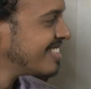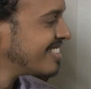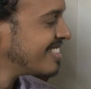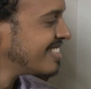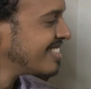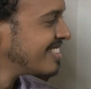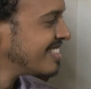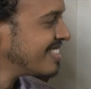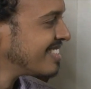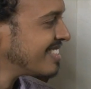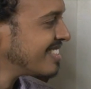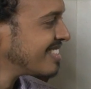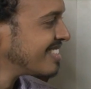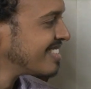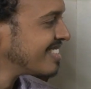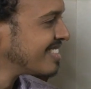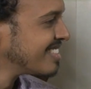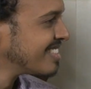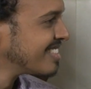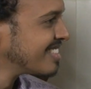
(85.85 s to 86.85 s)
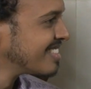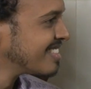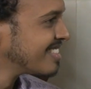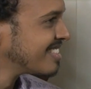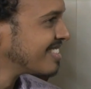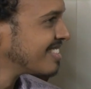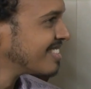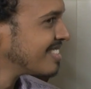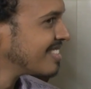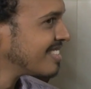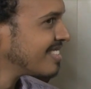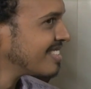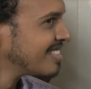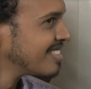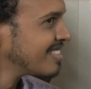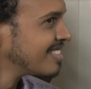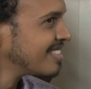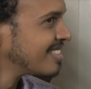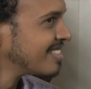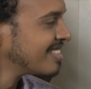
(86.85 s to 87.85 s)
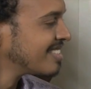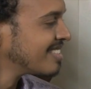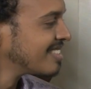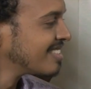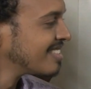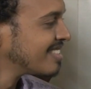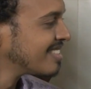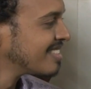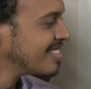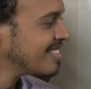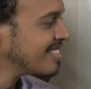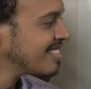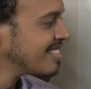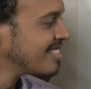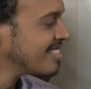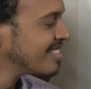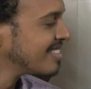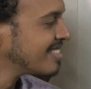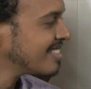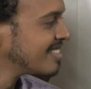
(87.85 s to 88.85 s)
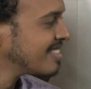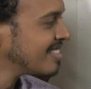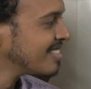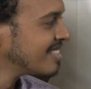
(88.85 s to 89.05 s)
No words are spoken by the person on screen.